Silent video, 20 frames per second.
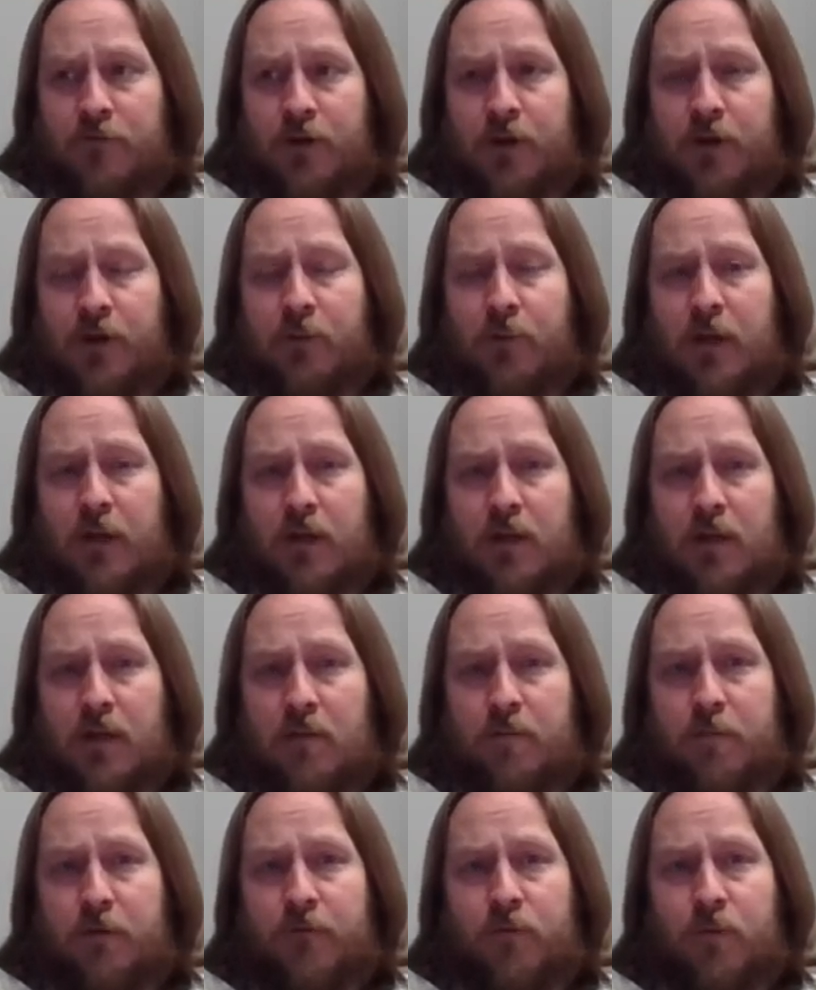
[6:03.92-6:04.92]
very well
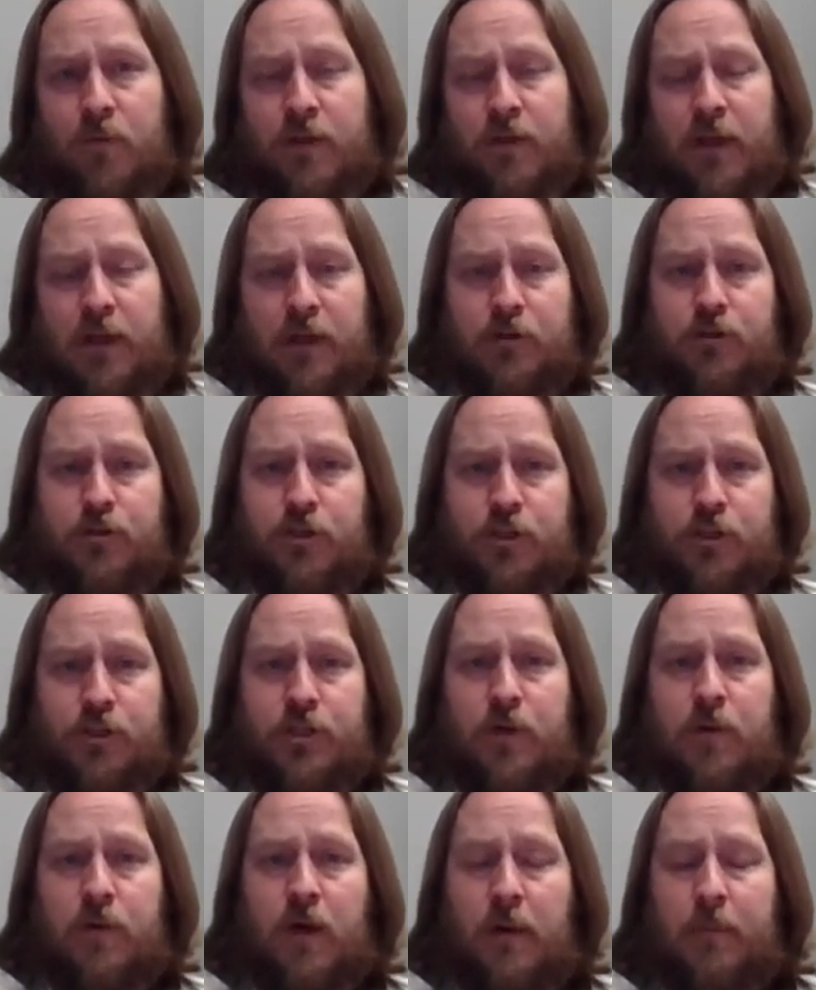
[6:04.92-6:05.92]
before they actually
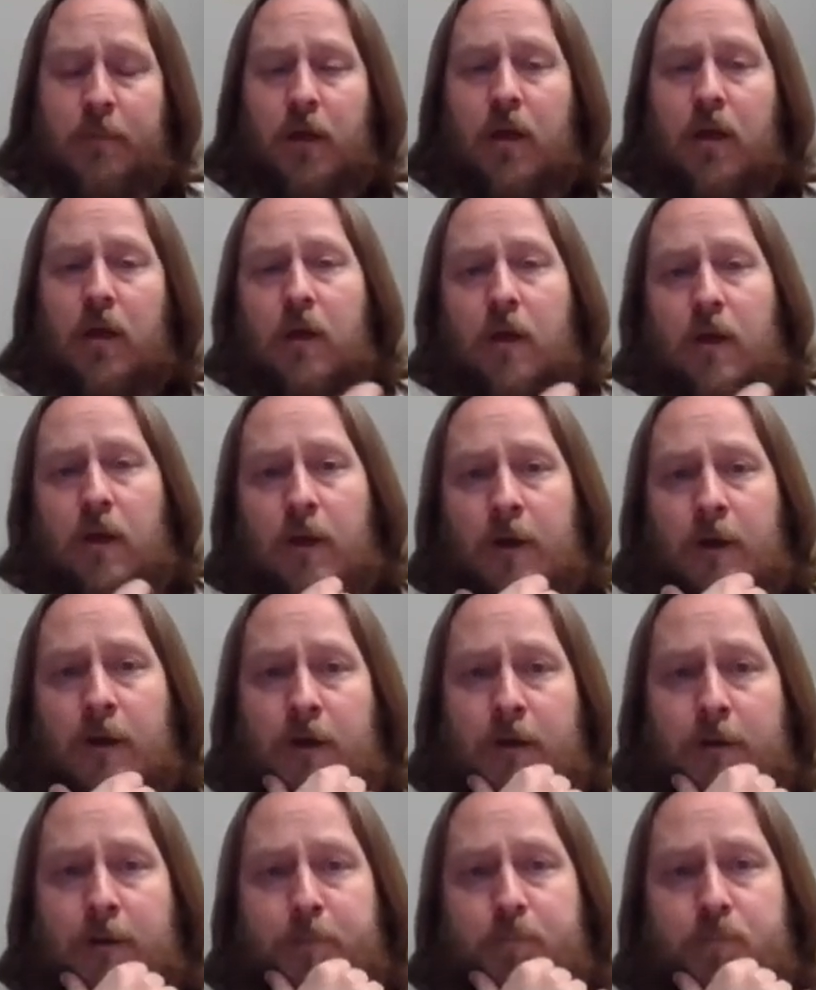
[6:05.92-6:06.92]
show up.
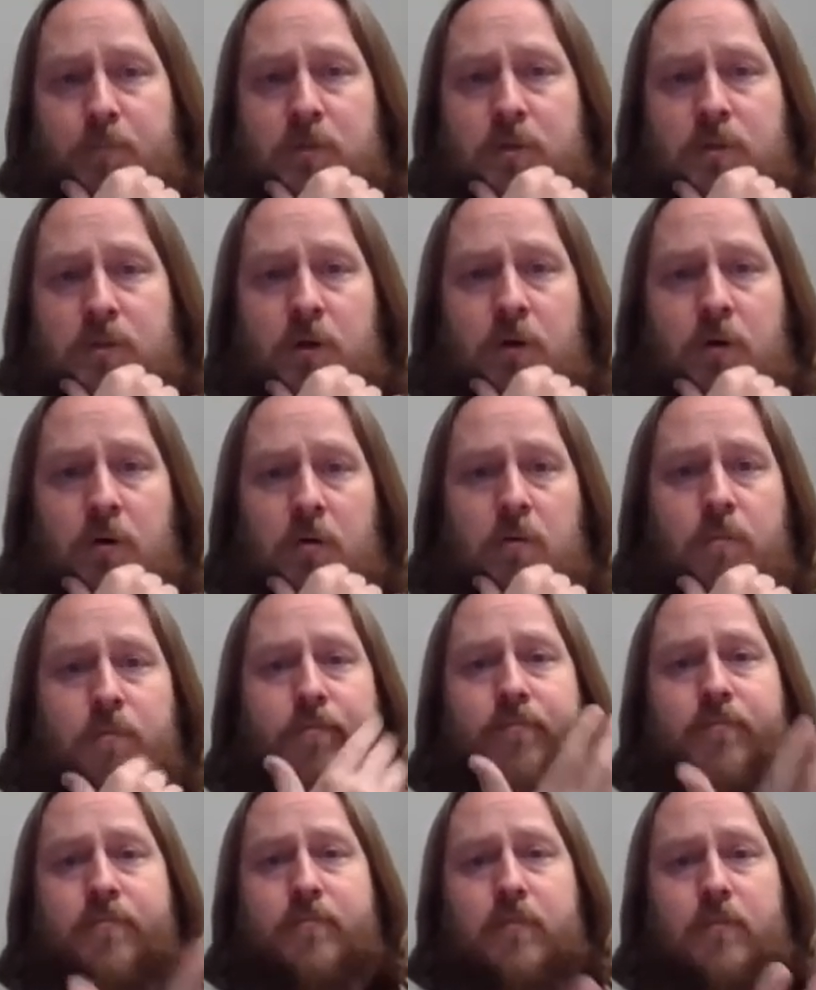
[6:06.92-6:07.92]
So
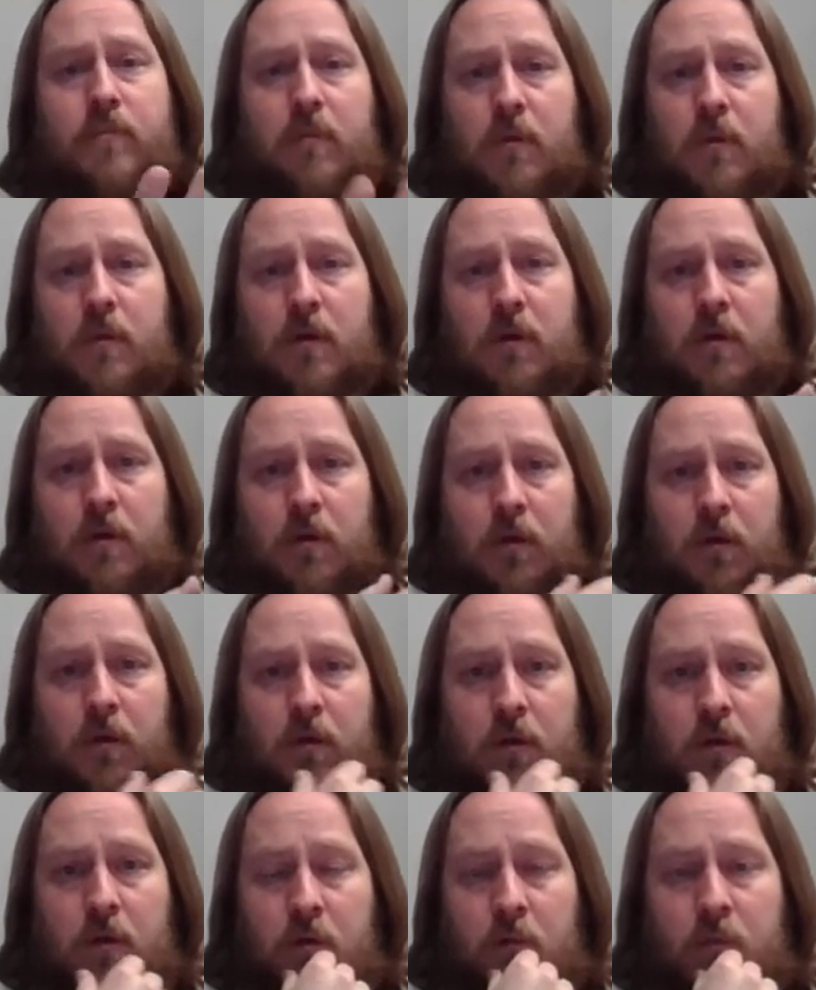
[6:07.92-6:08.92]

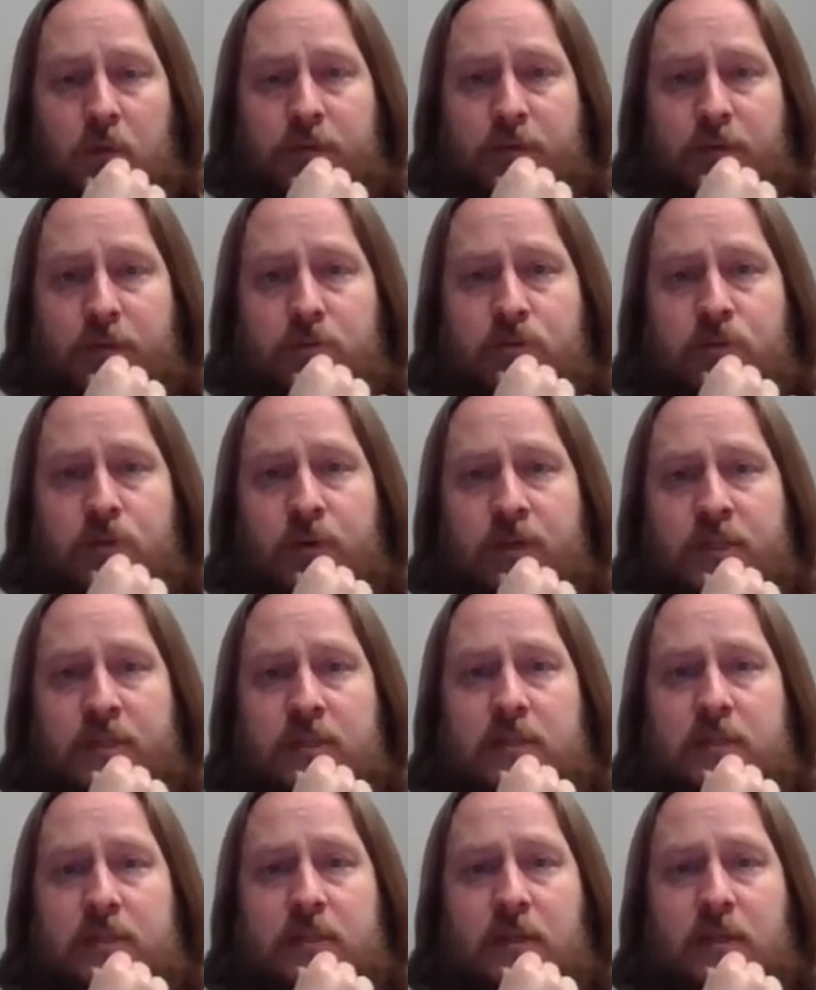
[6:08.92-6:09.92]
with those
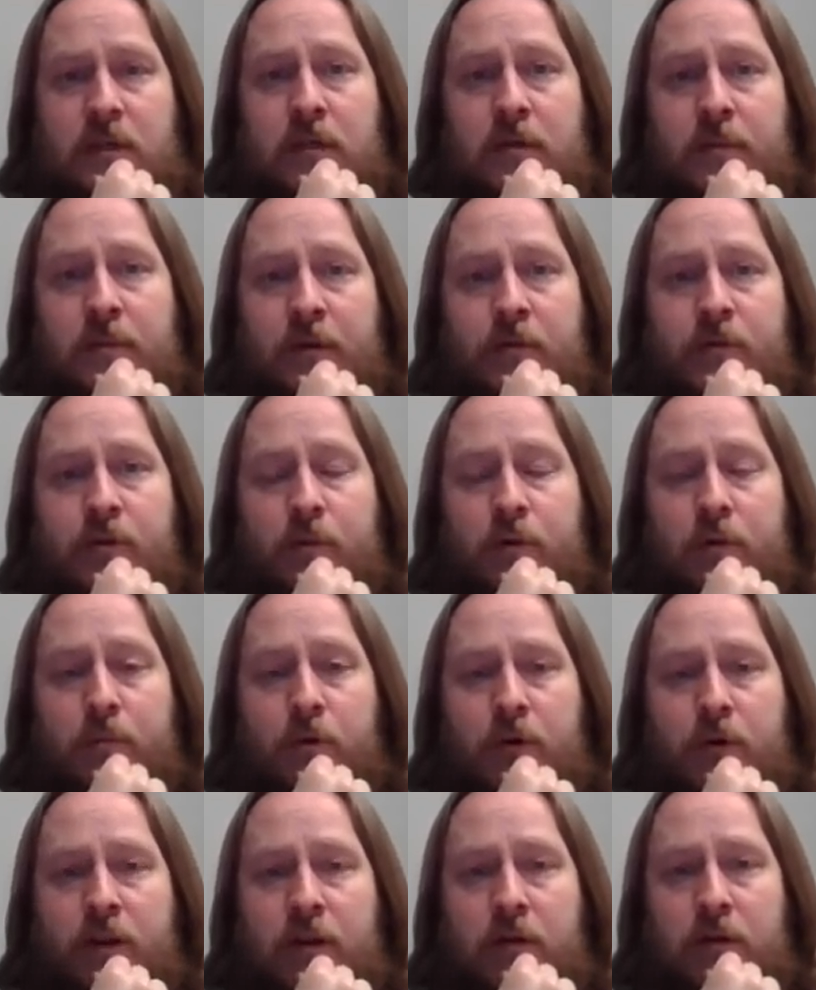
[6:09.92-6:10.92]
quizzes, I do want to
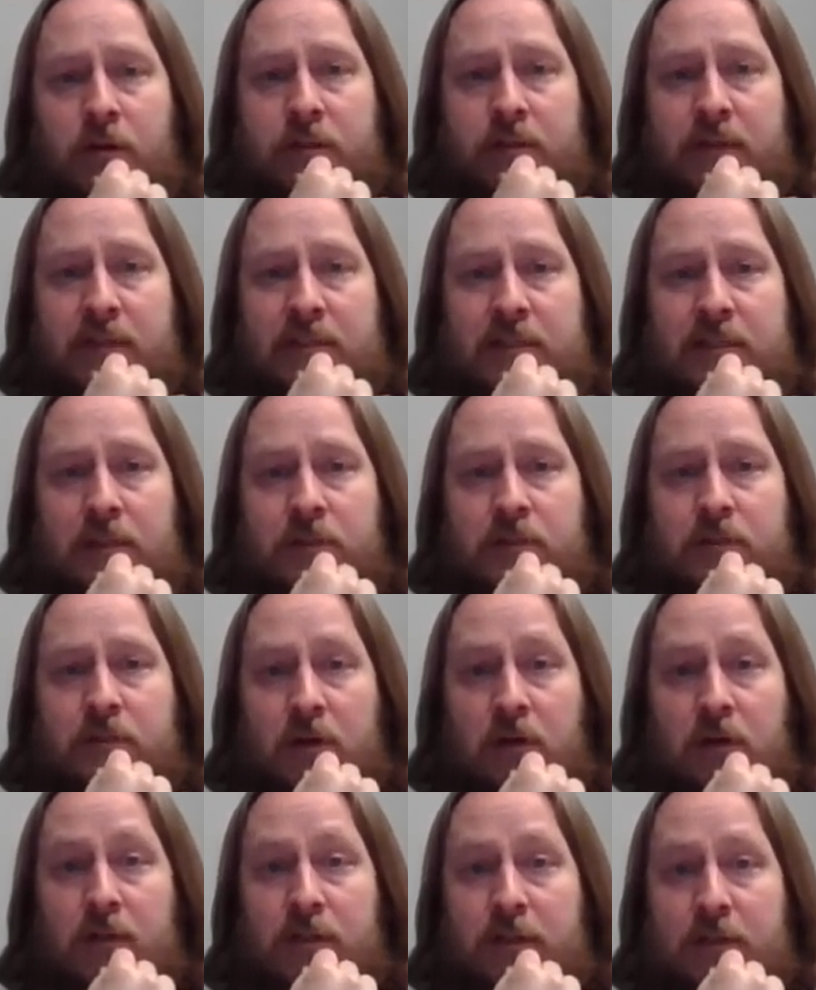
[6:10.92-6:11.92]
point out on the Ascend,
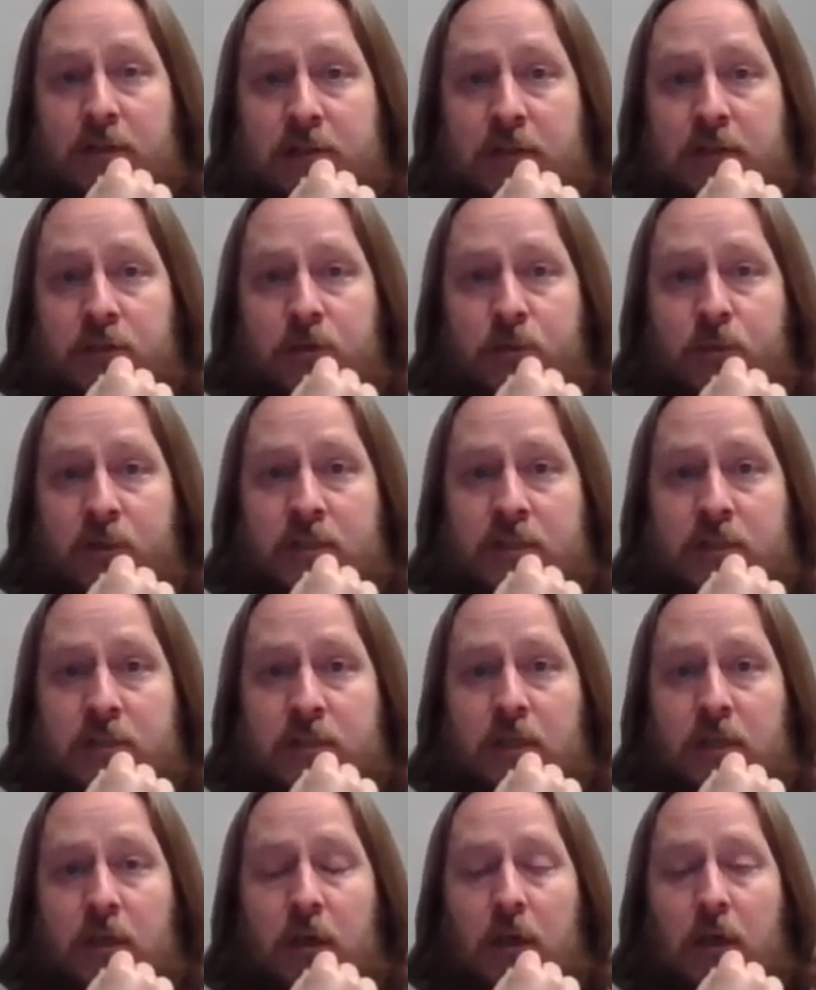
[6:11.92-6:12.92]
all the Ascend quizzes,